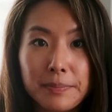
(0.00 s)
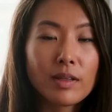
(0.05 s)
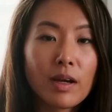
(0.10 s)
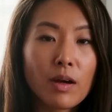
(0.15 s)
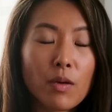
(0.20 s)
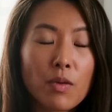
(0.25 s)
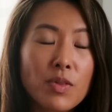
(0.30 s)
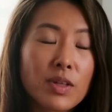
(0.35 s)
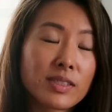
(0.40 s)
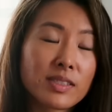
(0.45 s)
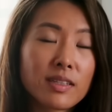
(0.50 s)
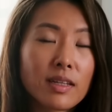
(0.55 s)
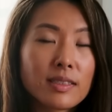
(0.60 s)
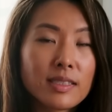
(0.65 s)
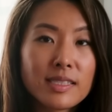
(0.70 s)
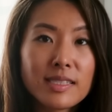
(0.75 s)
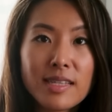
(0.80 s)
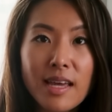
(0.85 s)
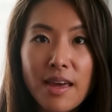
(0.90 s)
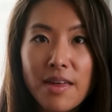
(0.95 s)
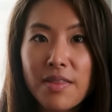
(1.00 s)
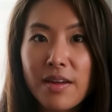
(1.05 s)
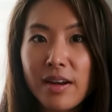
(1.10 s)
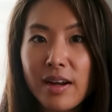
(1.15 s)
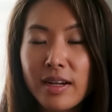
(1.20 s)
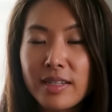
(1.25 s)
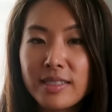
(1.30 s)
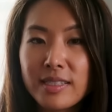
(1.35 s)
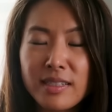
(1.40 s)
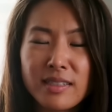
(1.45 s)
Now, that's not to say that
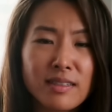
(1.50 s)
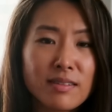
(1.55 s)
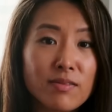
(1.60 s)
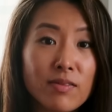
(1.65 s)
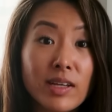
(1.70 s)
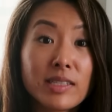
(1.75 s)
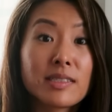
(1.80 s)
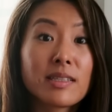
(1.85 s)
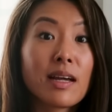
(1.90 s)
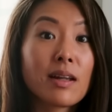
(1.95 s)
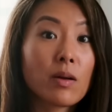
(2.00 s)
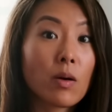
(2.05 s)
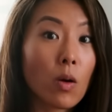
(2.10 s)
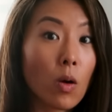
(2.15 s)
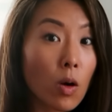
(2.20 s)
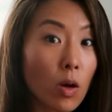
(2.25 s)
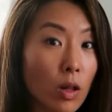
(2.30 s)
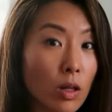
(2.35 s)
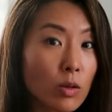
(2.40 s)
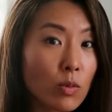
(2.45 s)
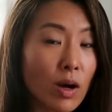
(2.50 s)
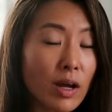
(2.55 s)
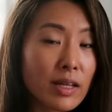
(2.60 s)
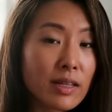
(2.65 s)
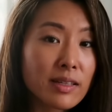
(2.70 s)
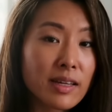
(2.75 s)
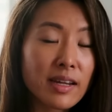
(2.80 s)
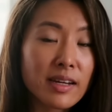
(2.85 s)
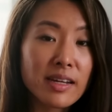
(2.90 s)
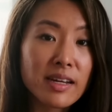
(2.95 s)
I didn't invest at all
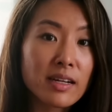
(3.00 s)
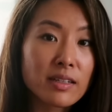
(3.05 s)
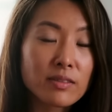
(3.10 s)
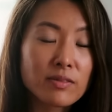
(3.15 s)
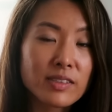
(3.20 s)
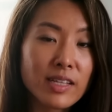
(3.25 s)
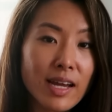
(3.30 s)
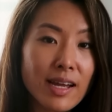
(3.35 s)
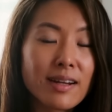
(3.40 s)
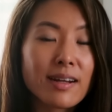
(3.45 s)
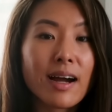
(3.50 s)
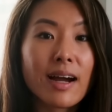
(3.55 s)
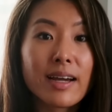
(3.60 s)
while getting out of debt.